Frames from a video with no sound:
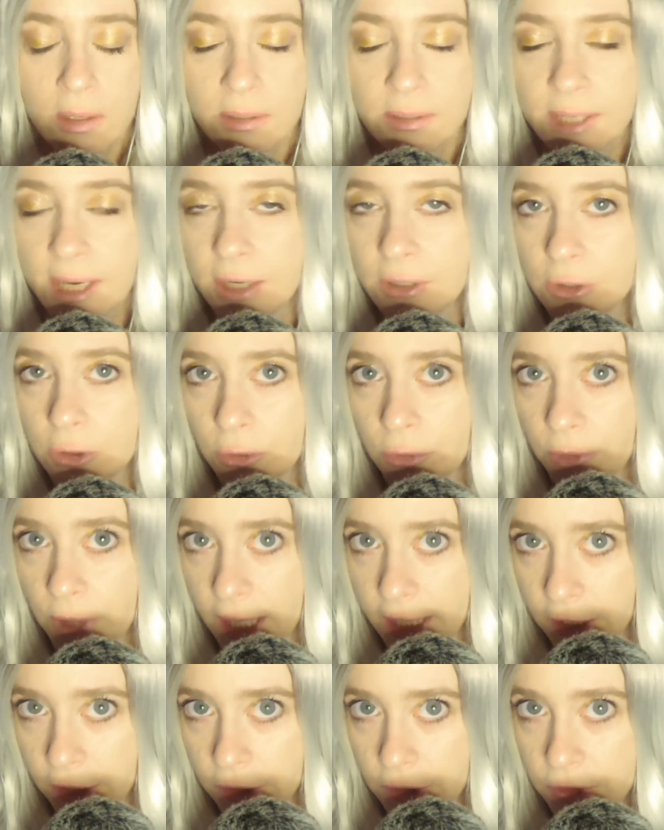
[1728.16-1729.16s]
Dental
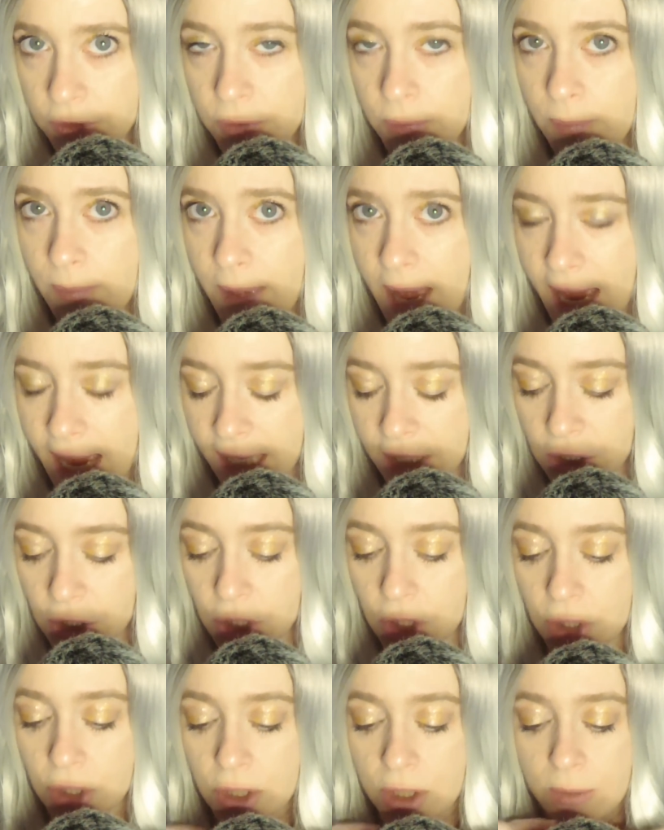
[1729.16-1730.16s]
records
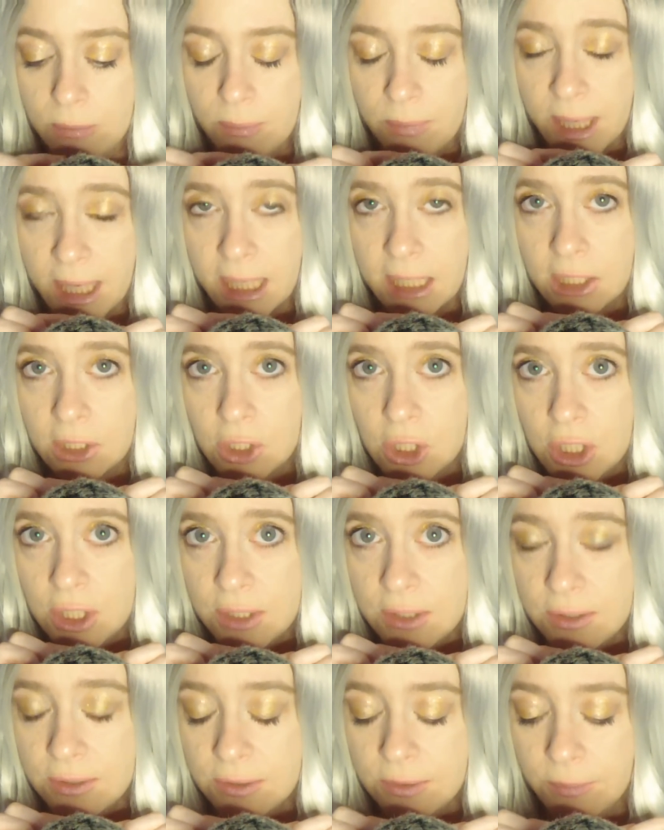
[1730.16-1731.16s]
matched
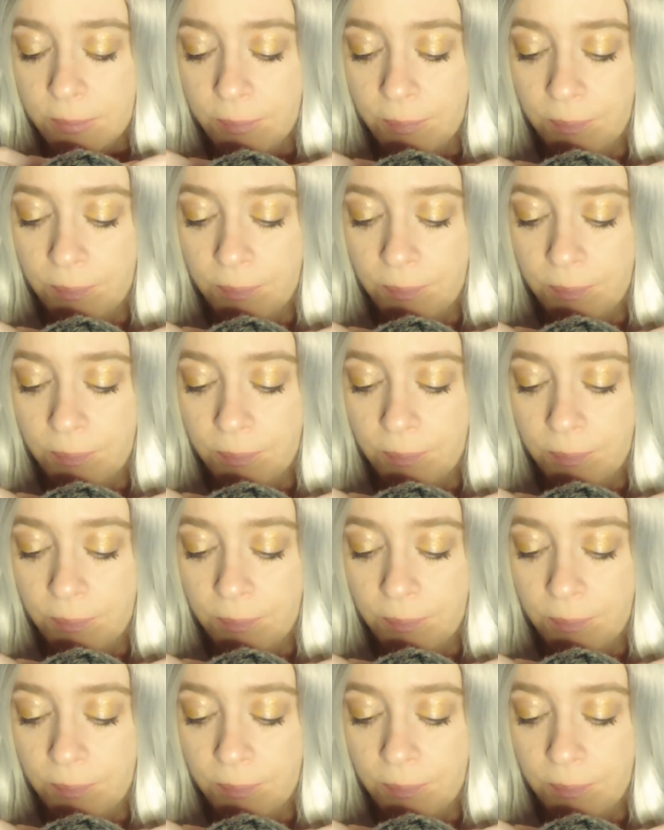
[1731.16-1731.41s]
Paige's,